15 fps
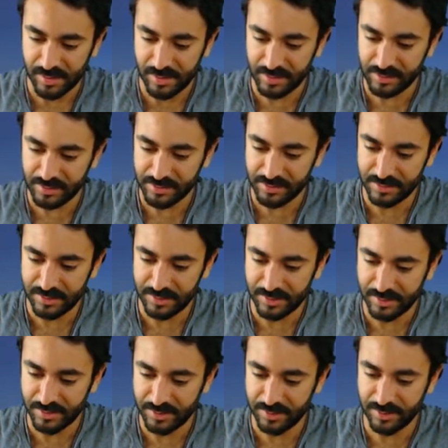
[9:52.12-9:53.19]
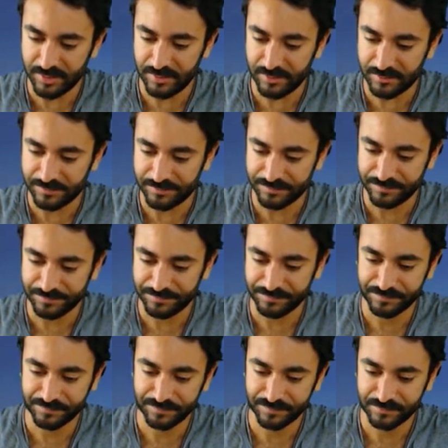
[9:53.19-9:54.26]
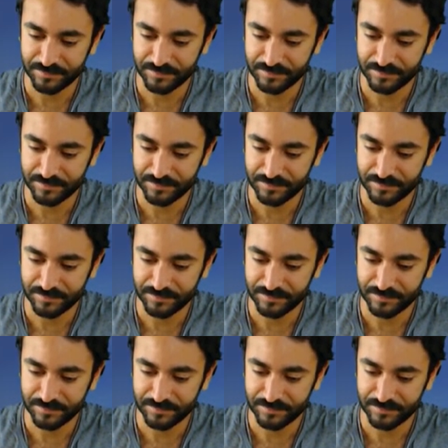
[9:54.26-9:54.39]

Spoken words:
All right, there you go.